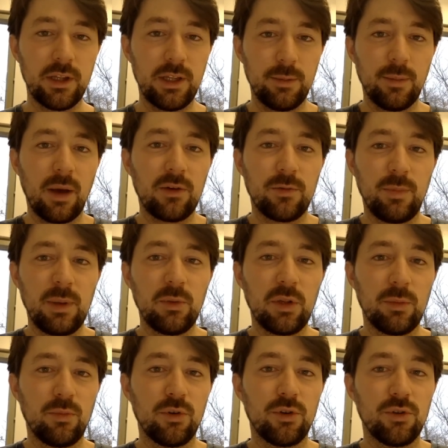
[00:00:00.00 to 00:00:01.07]
and the amount of people
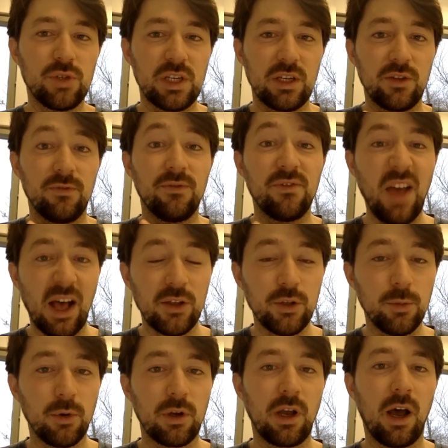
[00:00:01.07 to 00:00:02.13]
that produce
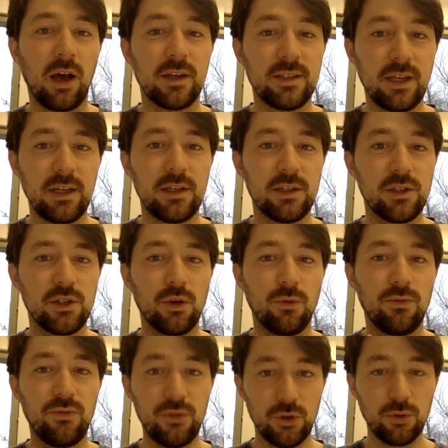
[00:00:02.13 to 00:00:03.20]
valuable content is so
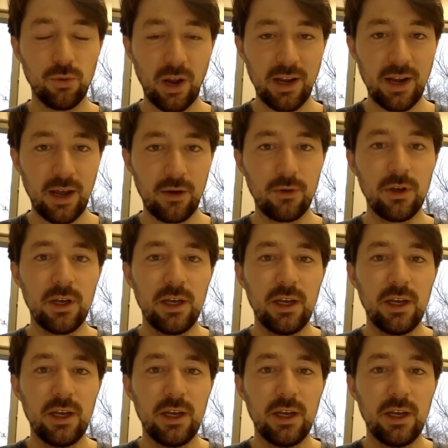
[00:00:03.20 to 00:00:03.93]
few right now